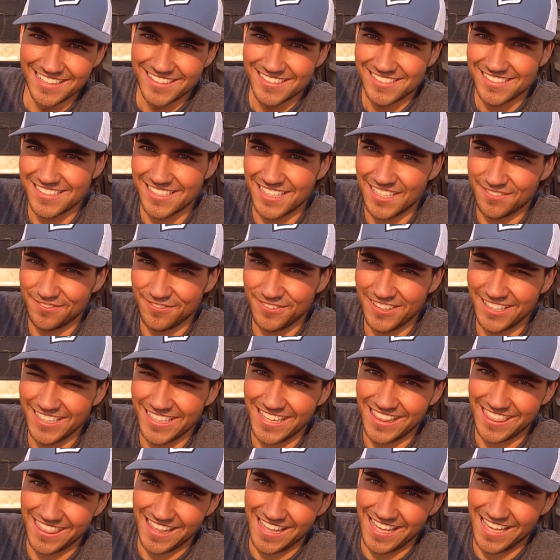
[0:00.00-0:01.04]
Stuff
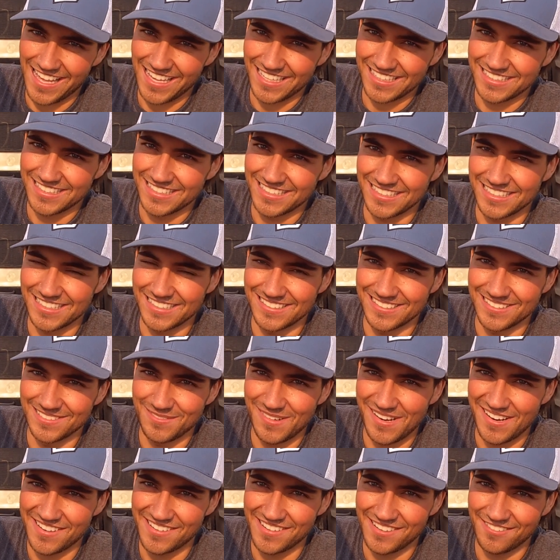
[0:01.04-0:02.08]
like that, and
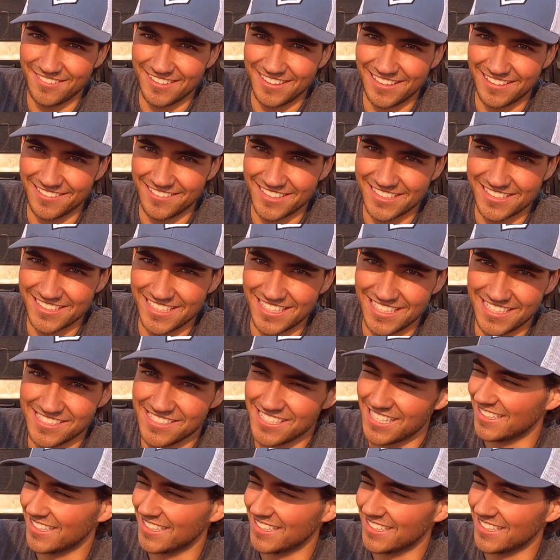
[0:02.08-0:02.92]
make sure everything looks good.